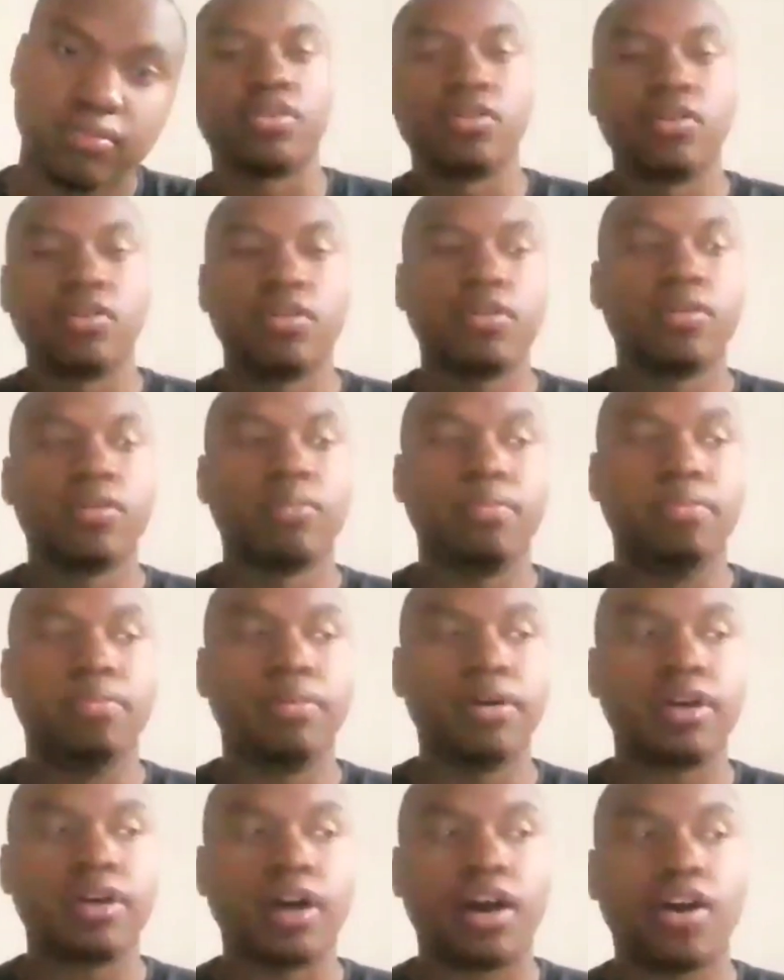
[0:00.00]
No,
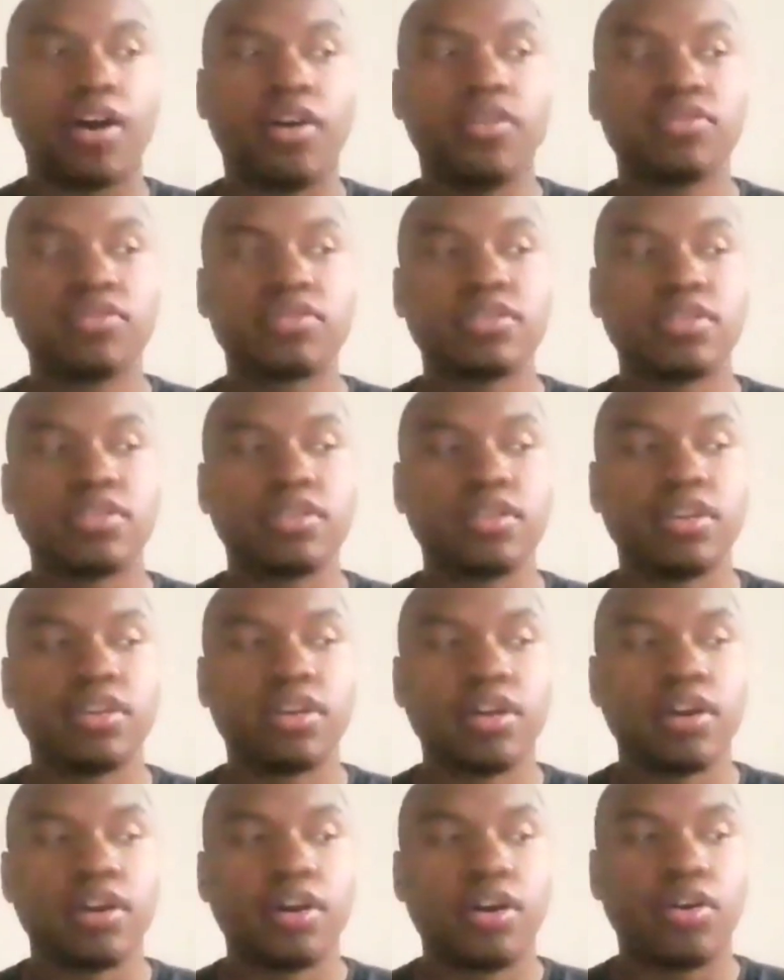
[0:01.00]
but I also
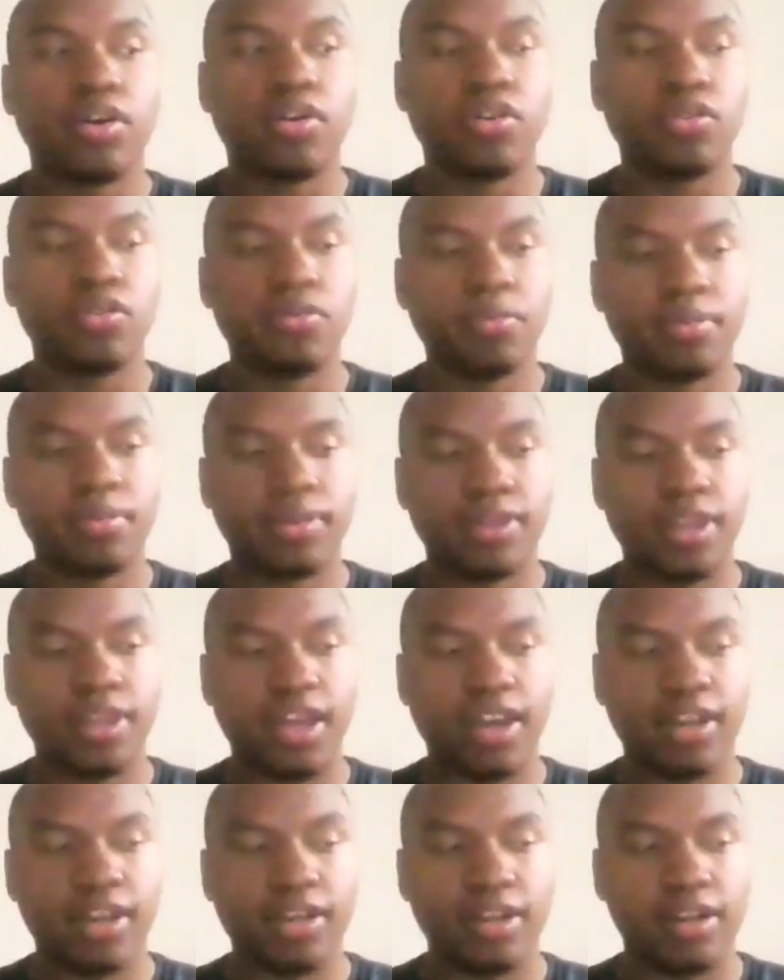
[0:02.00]
hope
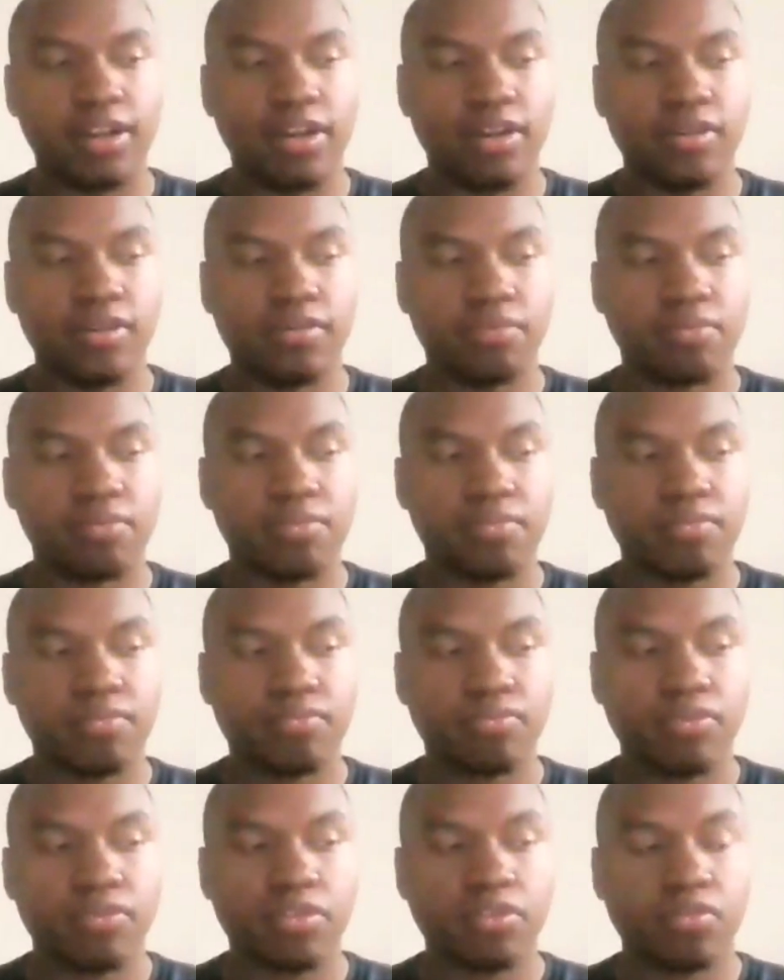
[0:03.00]
that
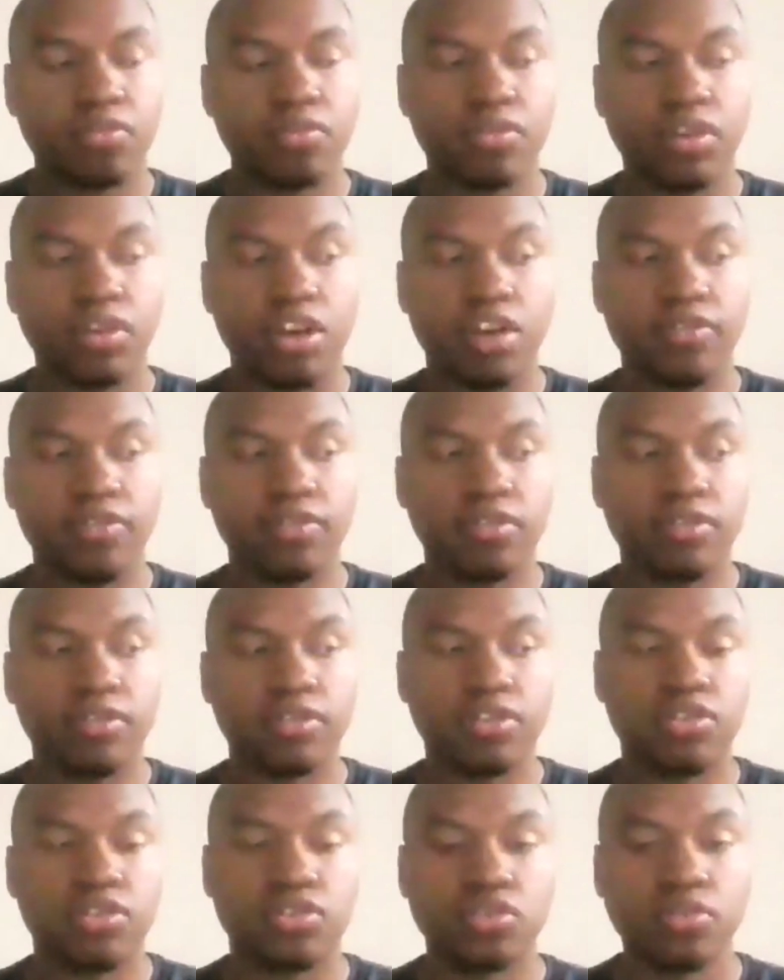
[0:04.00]
whatever
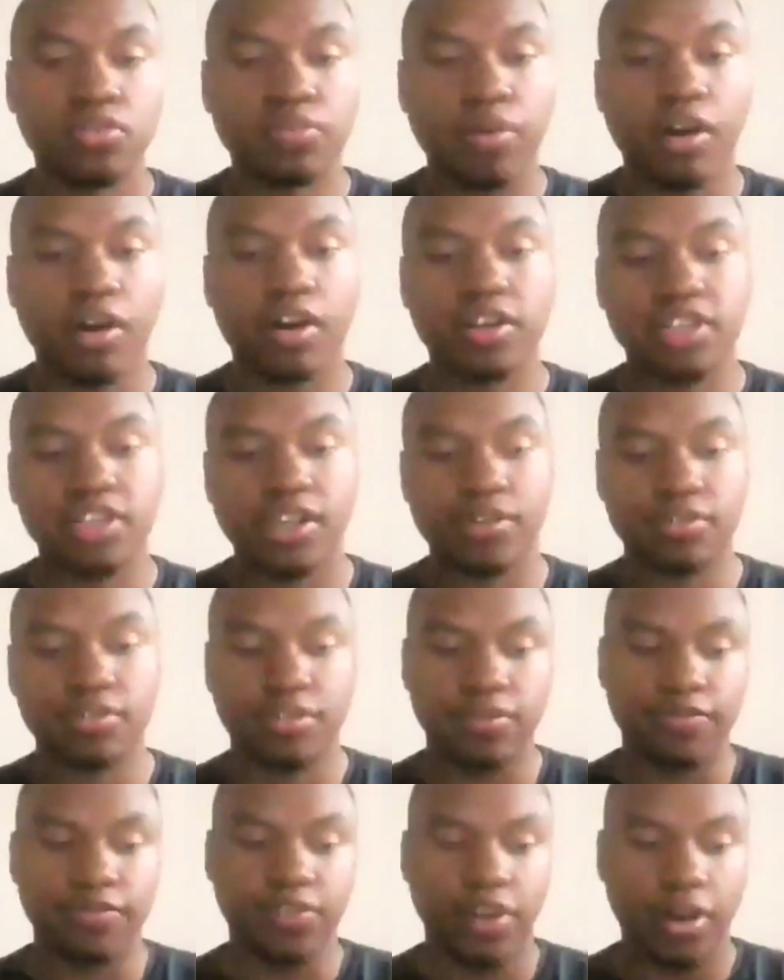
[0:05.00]
the two parties that was
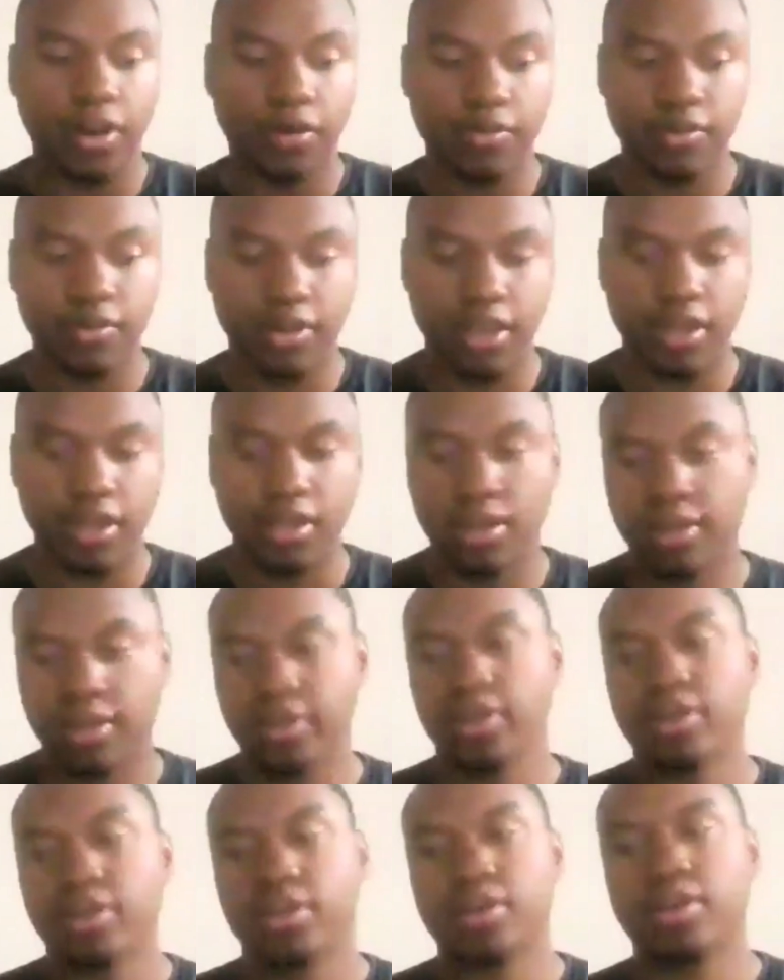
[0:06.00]
involved in that
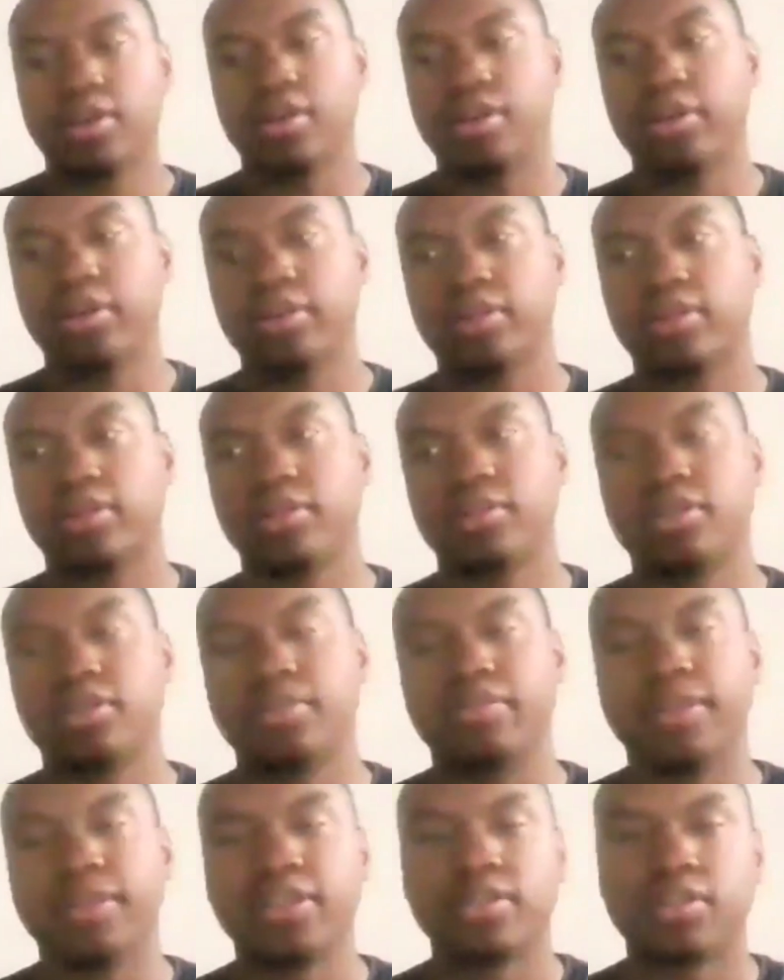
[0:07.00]

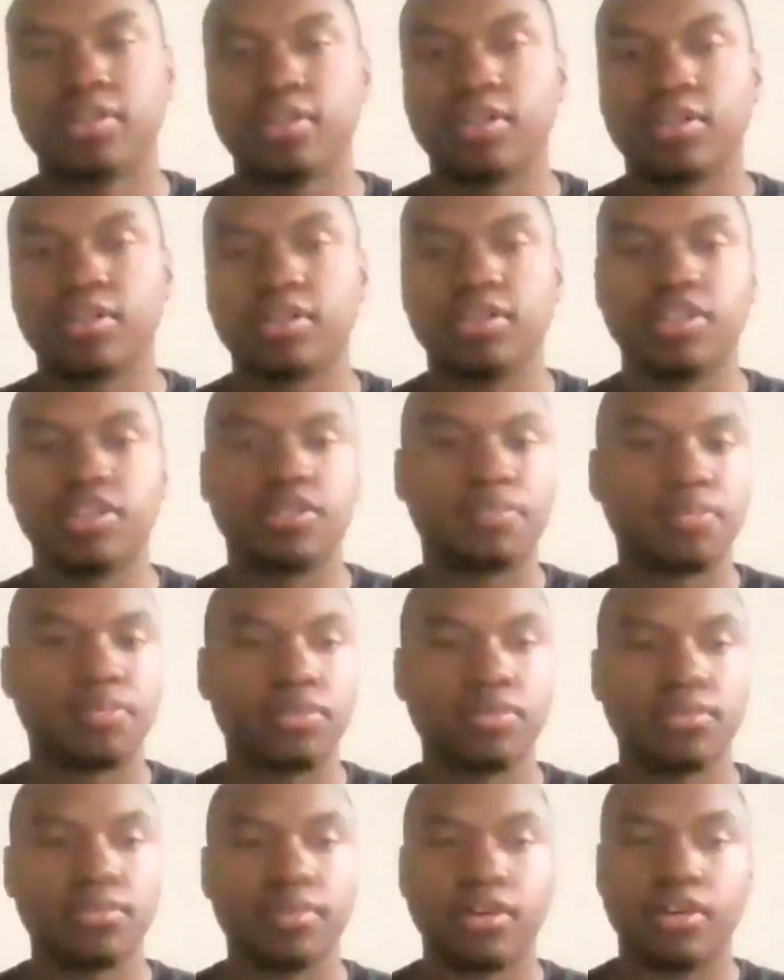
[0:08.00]
domestic
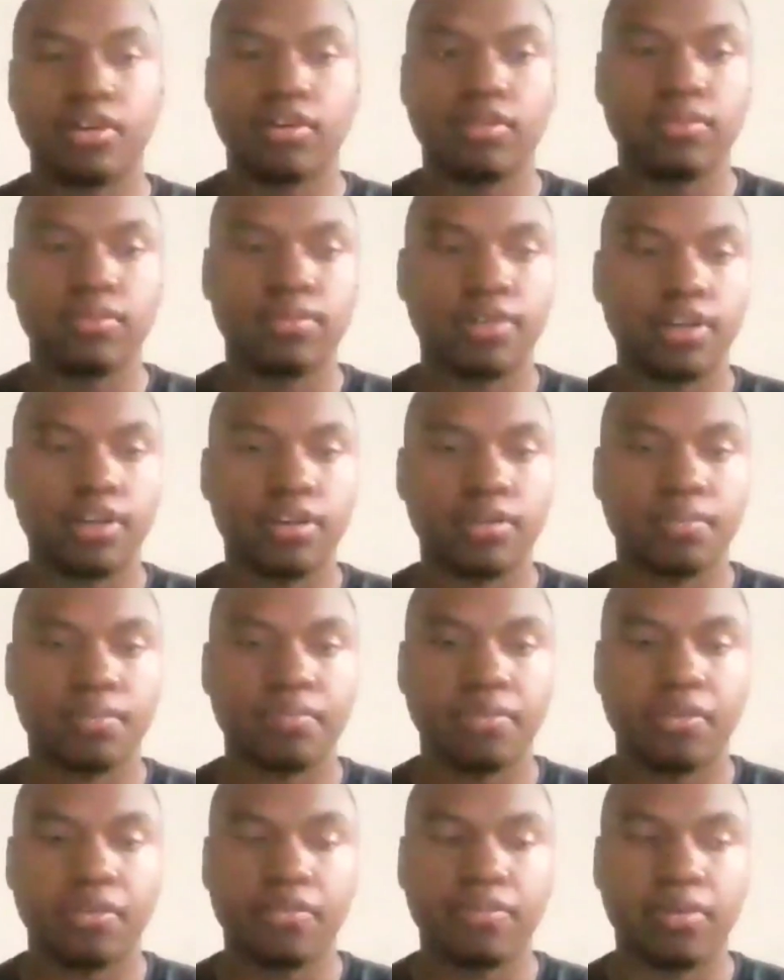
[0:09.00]
dispute, I hope like
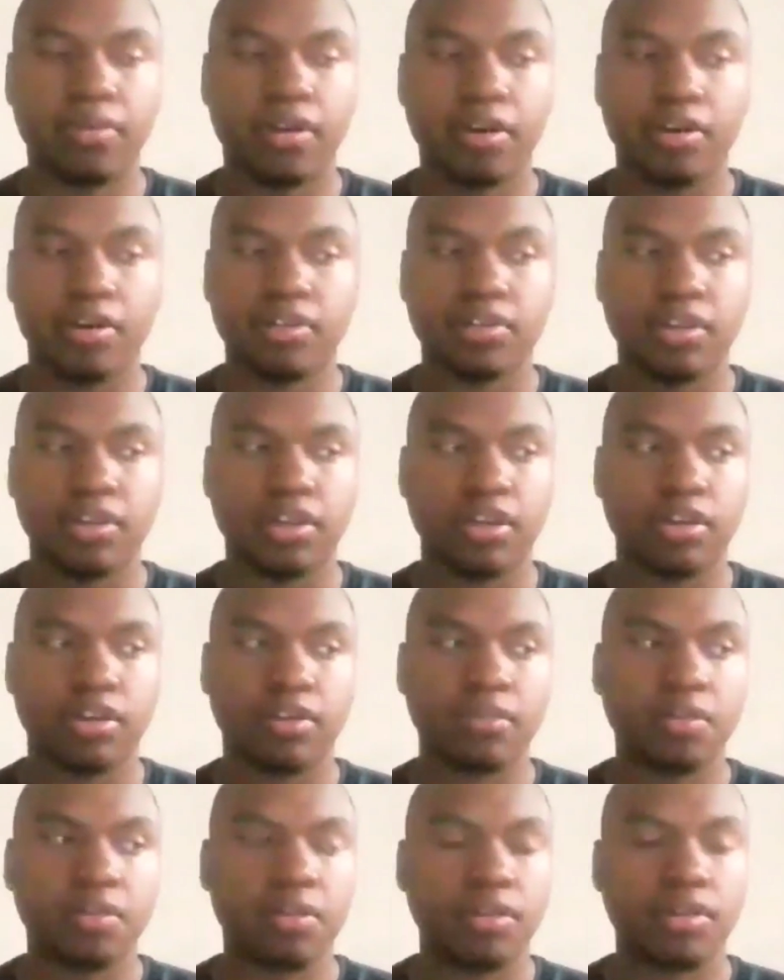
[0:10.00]
both parties are like
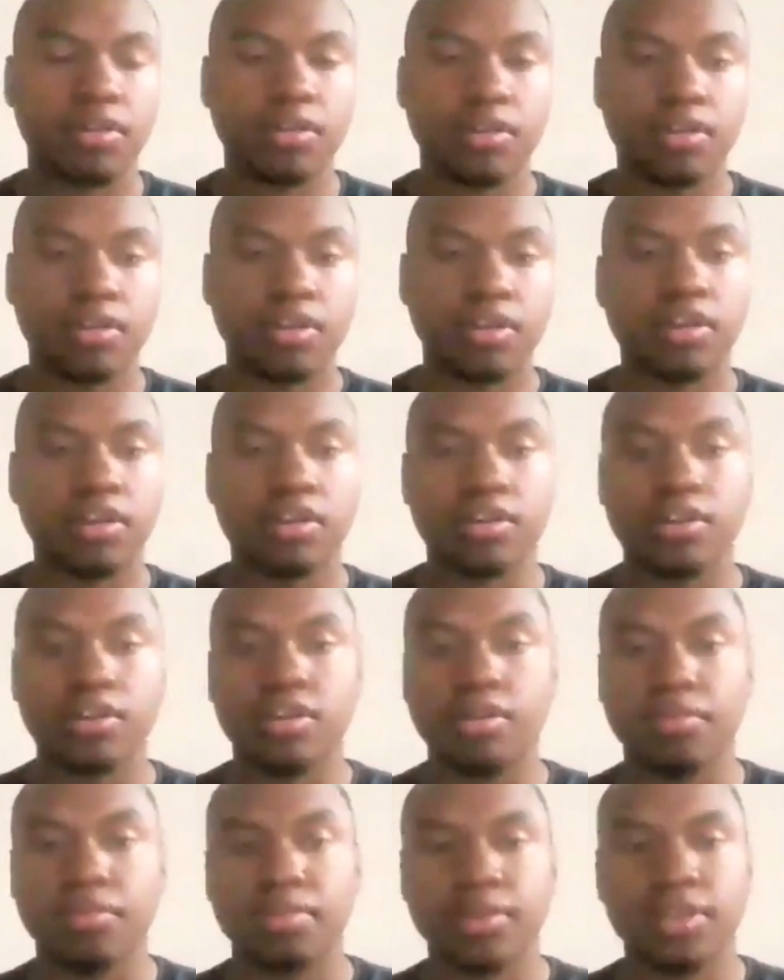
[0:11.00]
getting a
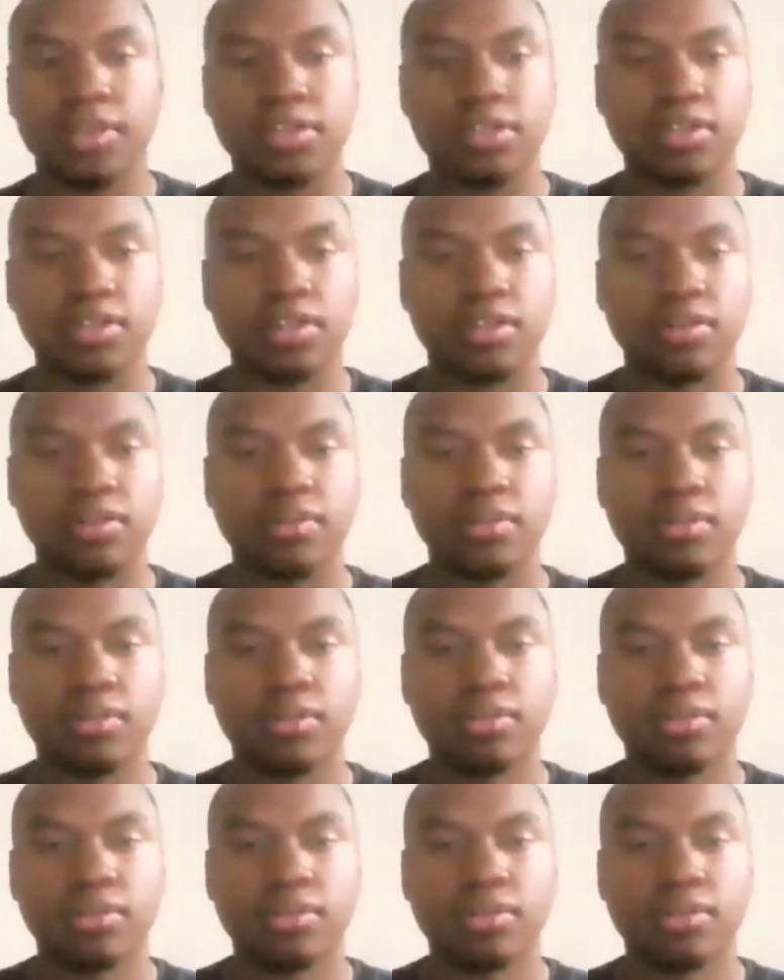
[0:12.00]
good place, you know.